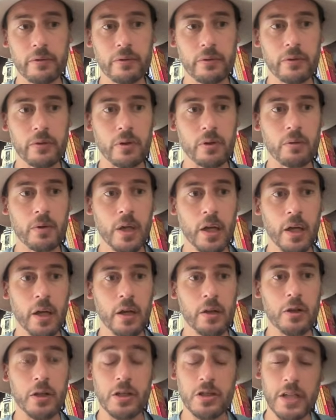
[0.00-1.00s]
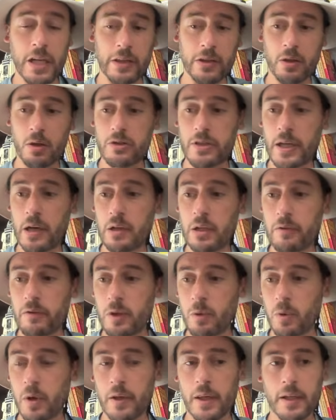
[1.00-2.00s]
So you can check those out if
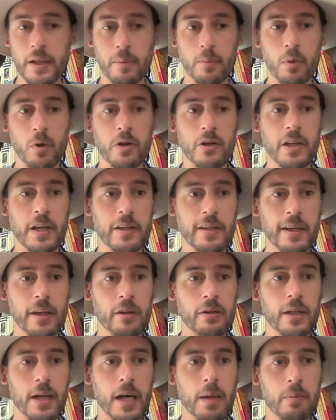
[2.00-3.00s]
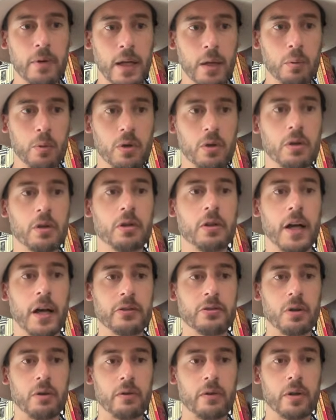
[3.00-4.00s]
you want like a more detailed guide, but I will
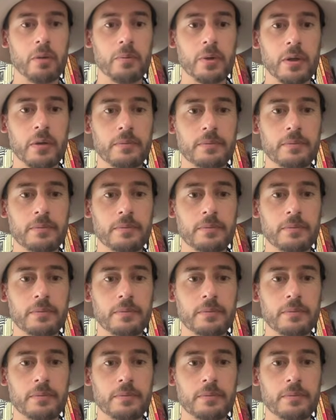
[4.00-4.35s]
gloss over them here.